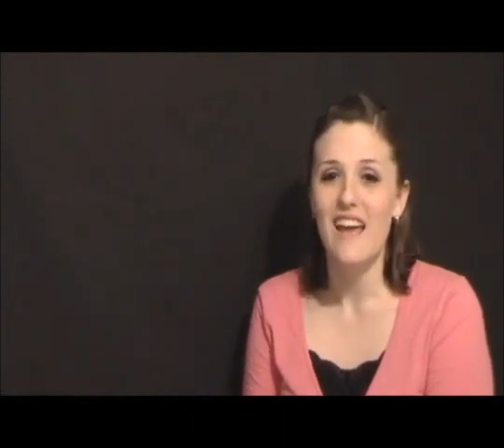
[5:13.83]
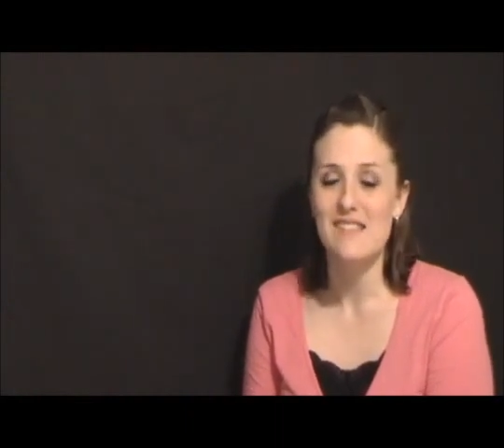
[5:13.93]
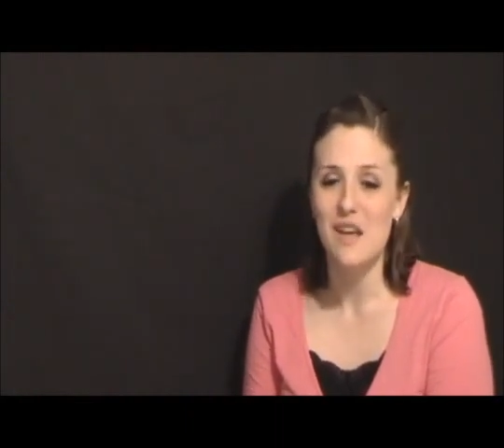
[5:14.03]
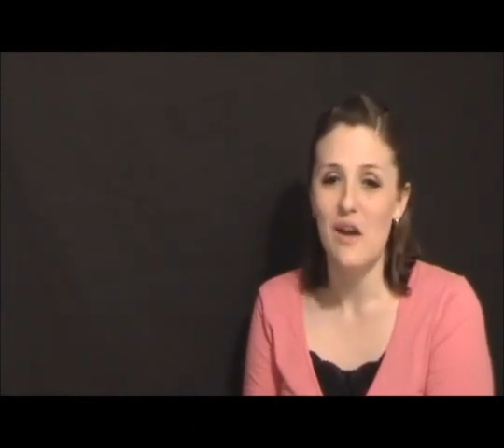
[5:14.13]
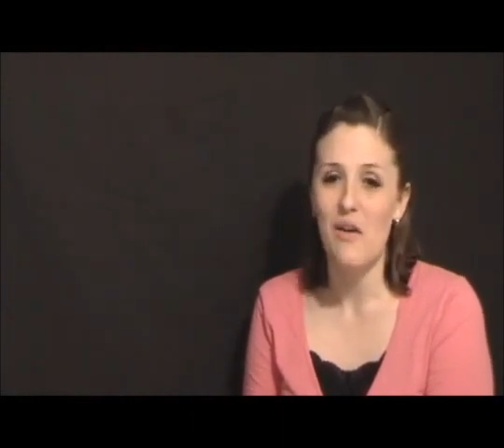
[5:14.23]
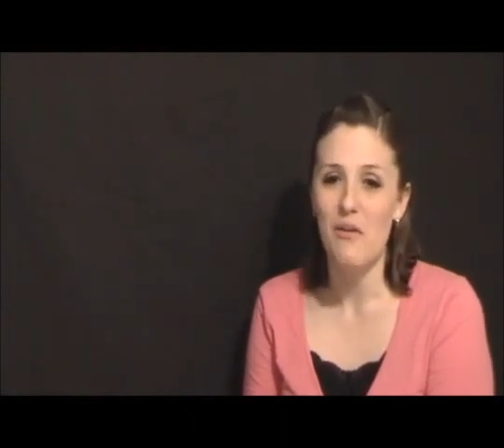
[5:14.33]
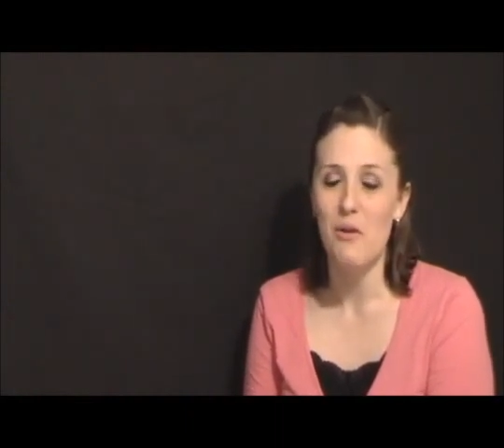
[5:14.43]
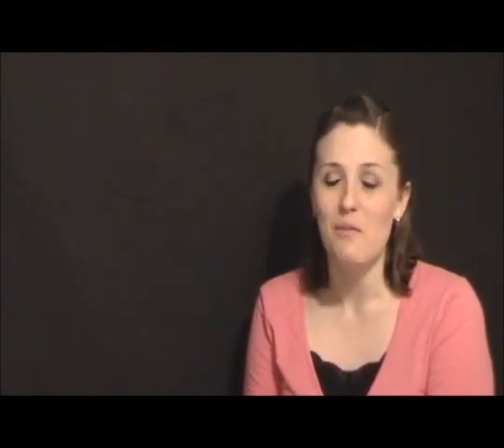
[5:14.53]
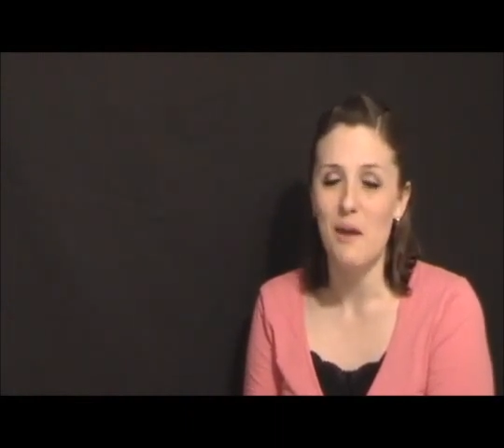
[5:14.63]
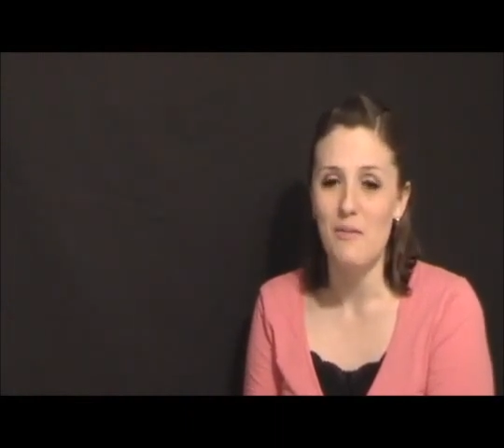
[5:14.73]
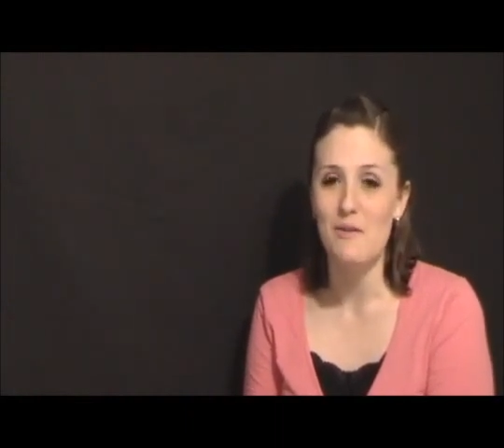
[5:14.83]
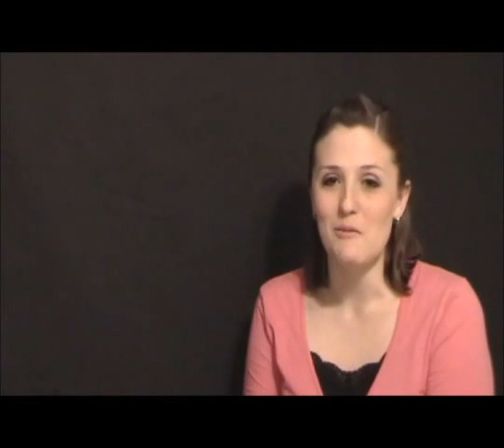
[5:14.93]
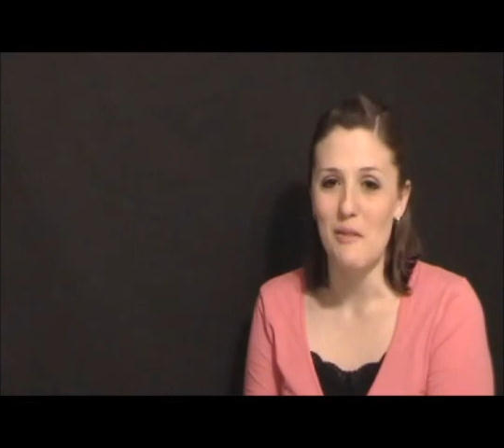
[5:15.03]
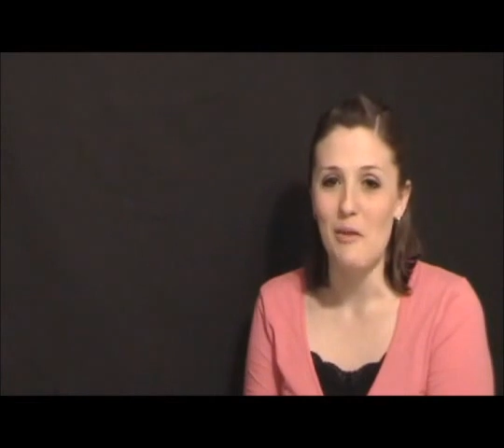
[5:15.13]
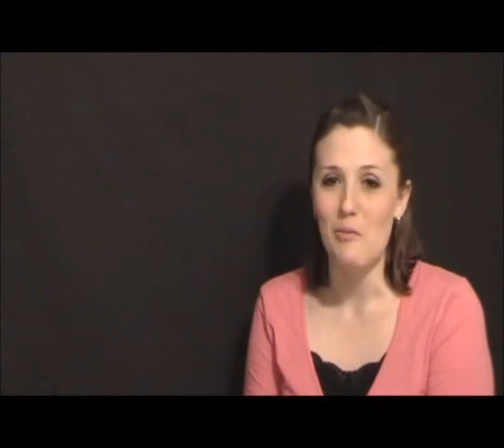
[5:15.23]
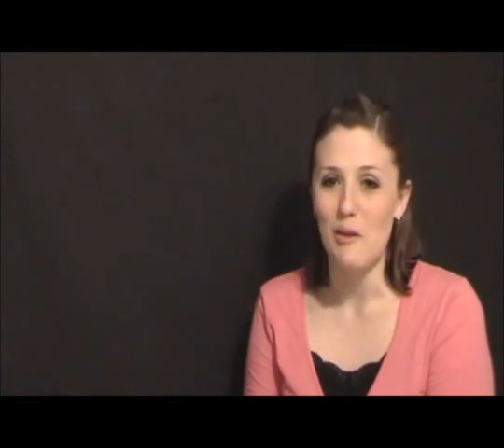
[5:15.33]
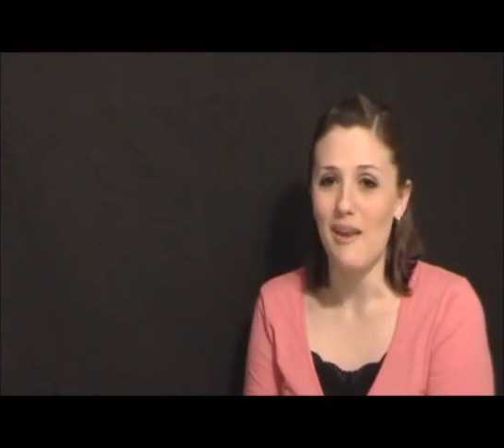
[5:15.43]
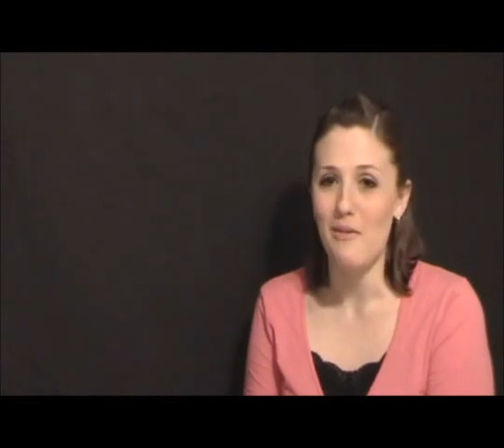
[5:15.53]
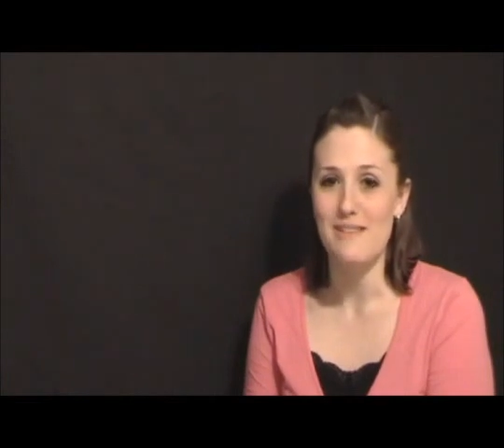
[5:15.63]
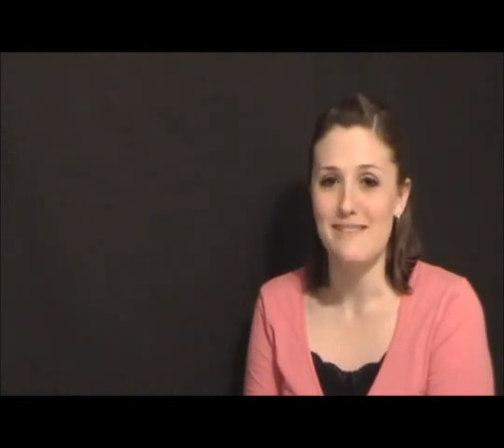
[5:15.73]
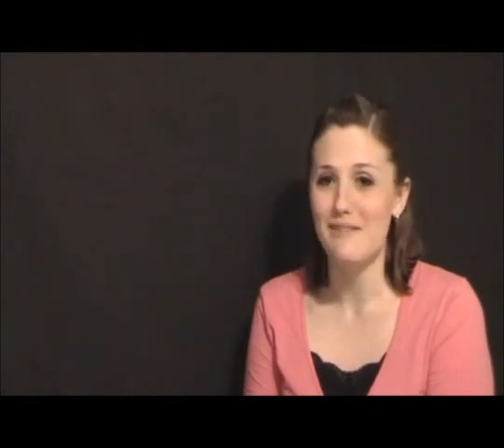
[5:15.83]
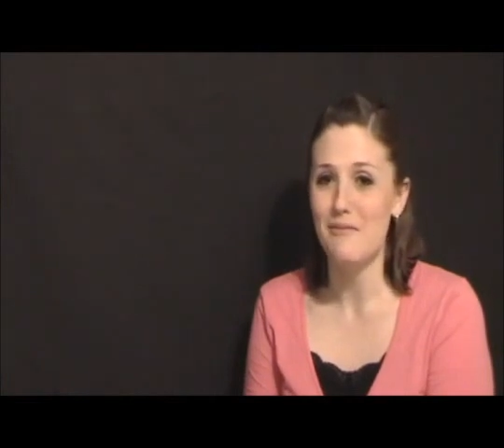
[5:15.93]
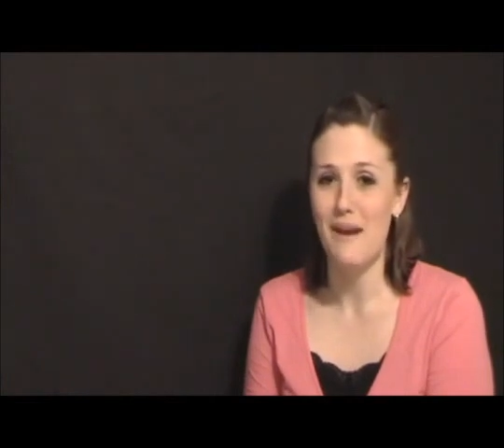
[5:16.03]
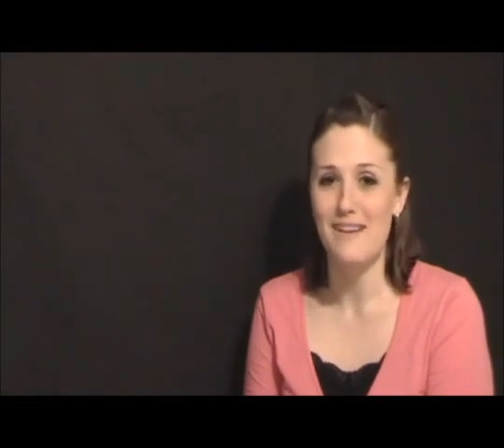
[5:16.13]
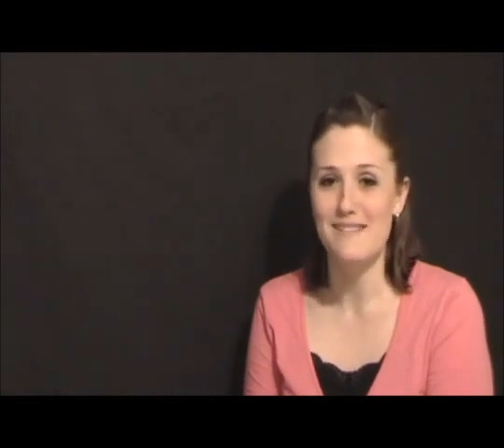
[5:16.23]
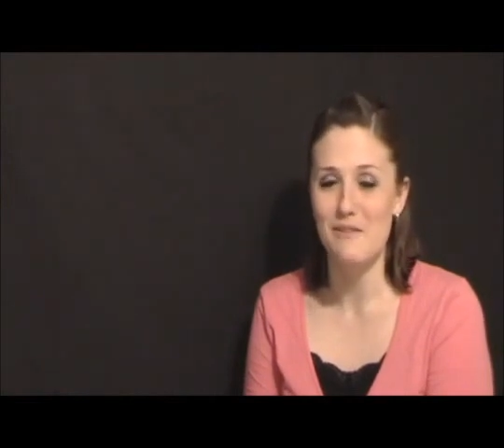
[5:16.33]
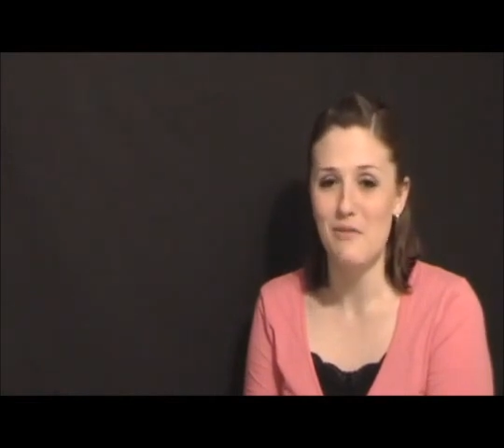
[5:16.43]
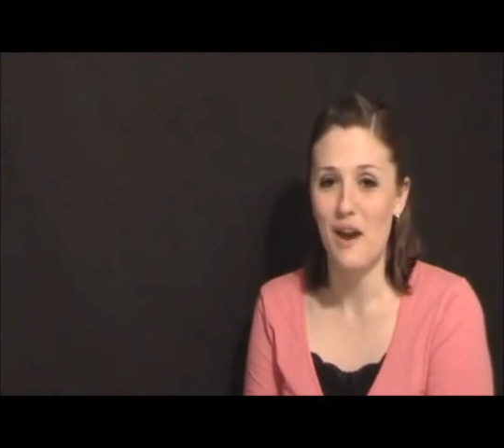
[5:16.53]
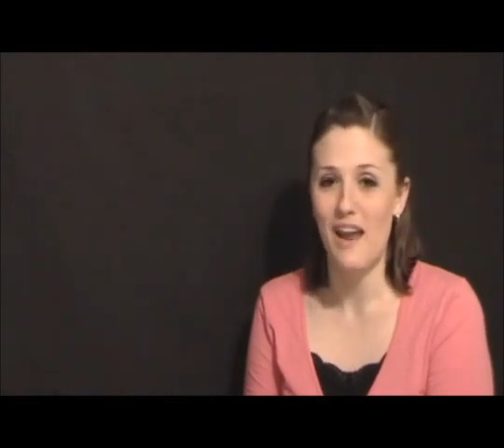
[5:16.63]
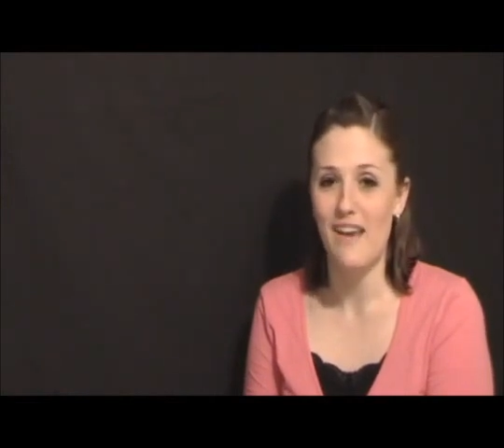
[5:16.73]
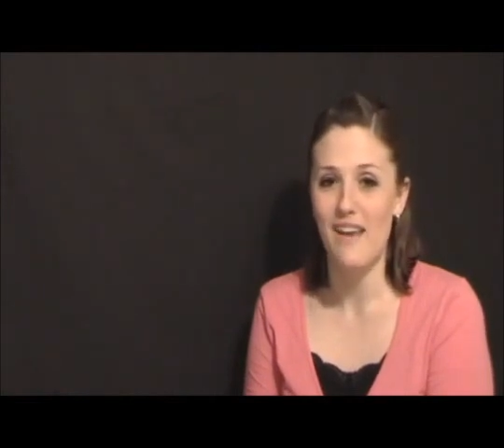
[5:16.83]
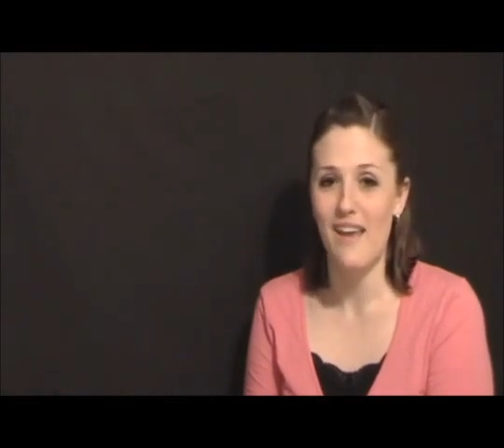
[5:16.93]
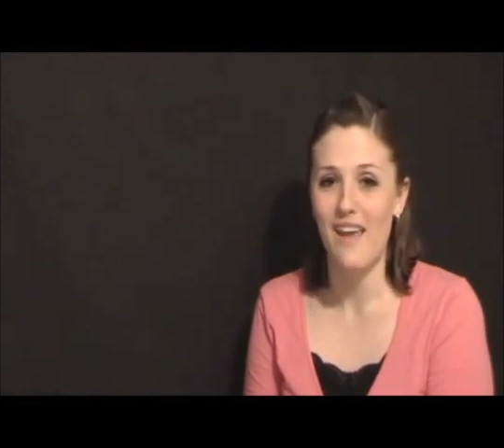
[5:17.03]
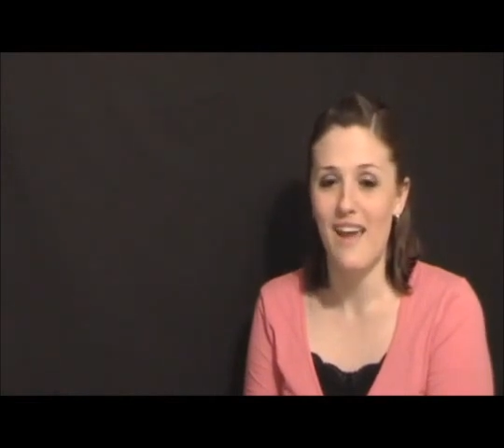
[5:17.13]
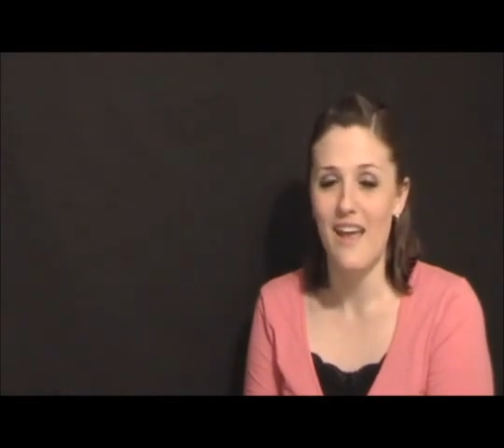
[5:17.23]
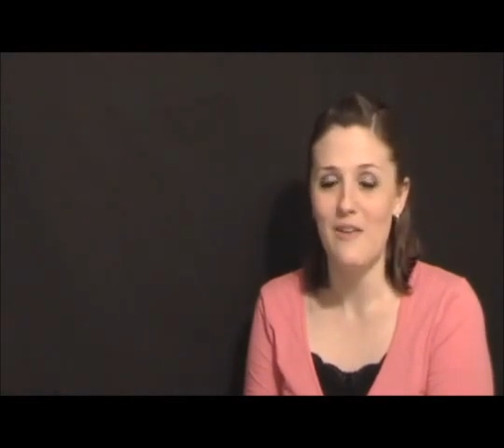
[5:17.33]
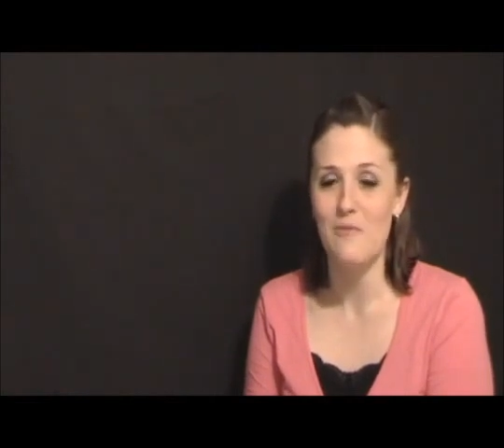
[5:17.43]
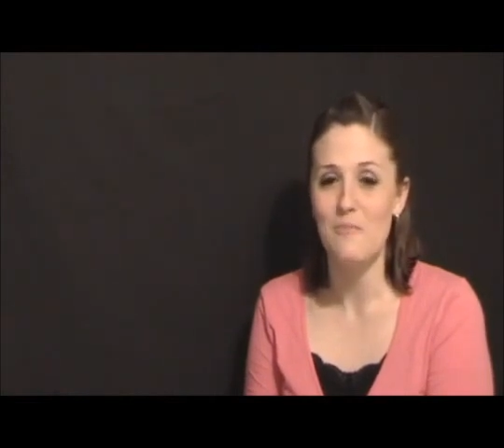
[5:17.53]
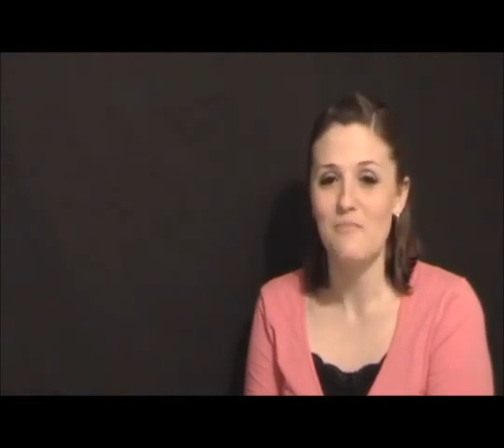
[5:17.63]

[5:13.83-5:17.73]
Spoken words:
And so I warmed up to him a little bit. I wasn't quite as afraid. And